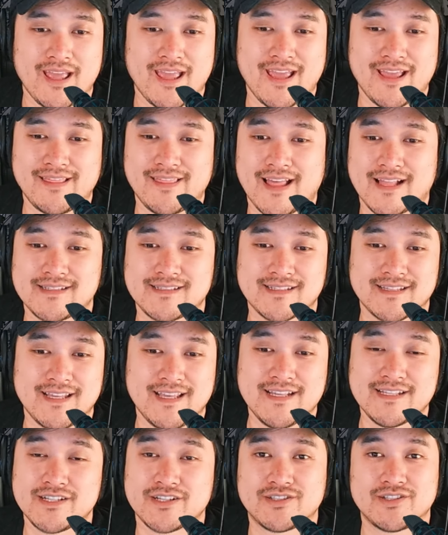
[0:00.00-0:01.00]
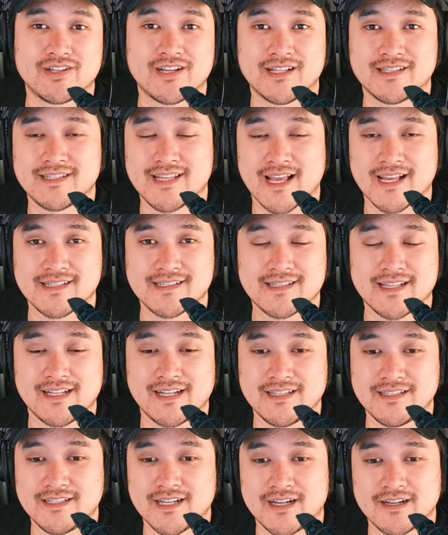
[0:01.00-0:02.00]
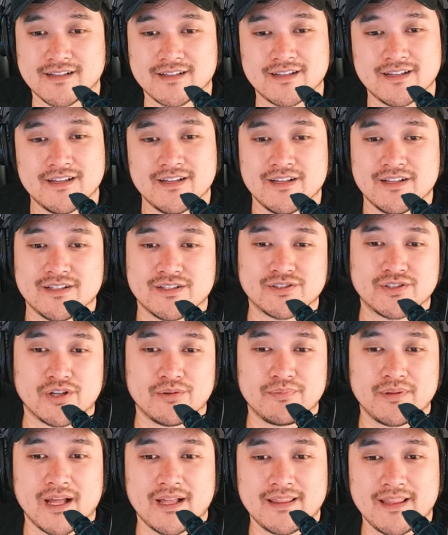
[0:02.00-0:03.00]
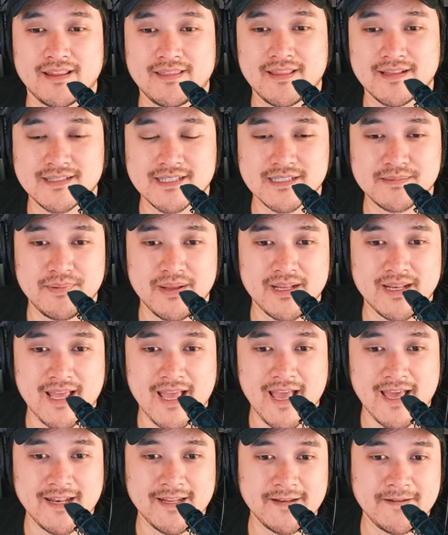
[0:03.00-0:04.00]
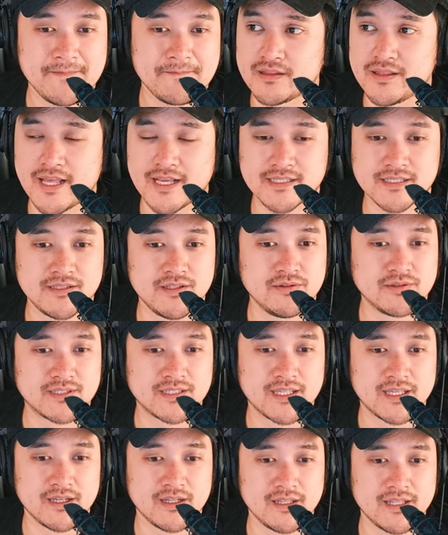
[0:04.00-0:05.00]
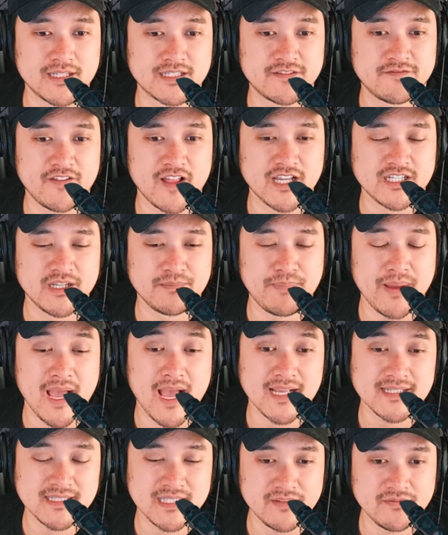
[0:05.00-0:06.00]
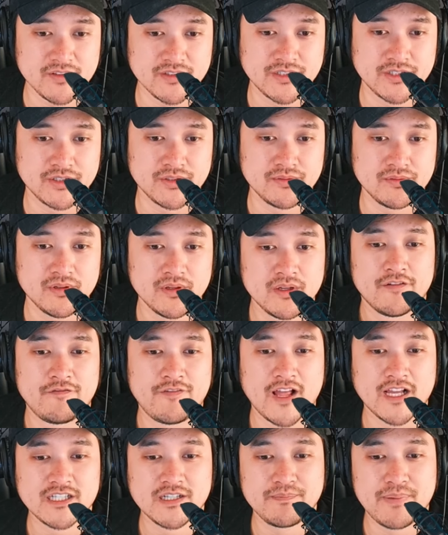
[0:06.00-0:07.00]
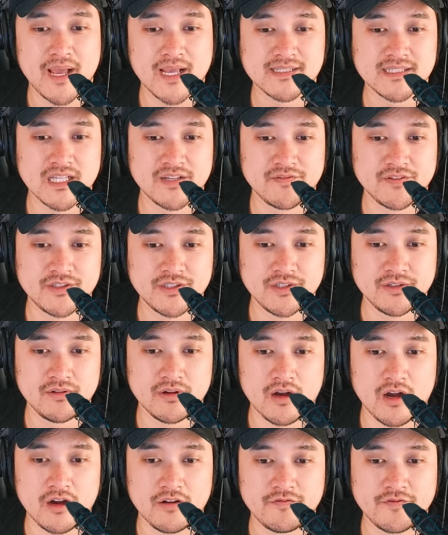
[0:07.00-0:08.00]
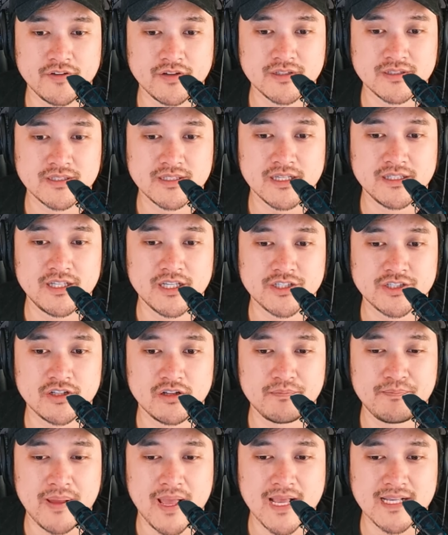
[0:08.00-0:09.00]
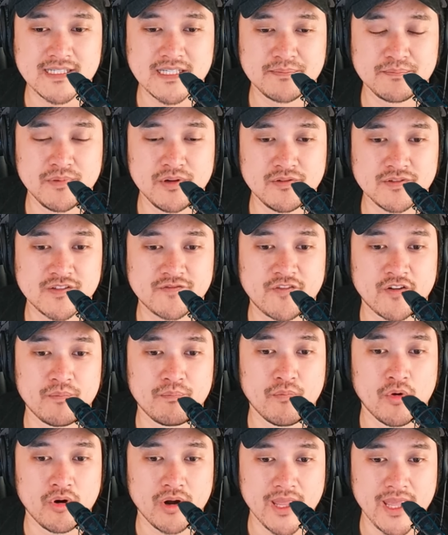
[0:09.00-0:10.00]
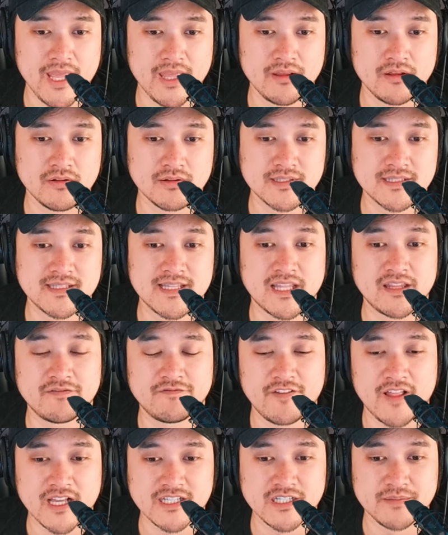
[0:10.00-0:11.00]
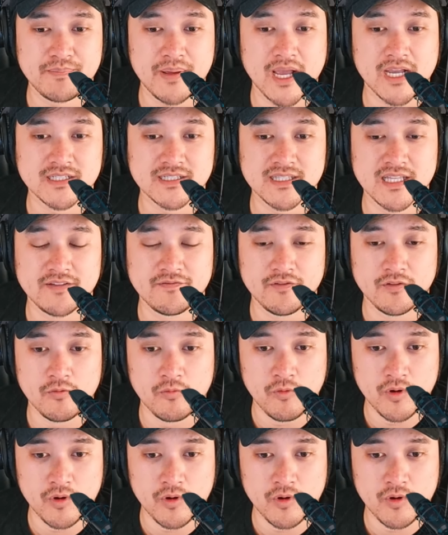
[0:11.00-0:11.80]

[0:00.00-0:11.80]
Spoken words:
and that's easier to contest than a dunk. So I'm glad that this is being added. Next new skill is Flashy Pass Level 2. Flashy Pass Level 2 offers additional passing moves from more angles than Flashy Pass Level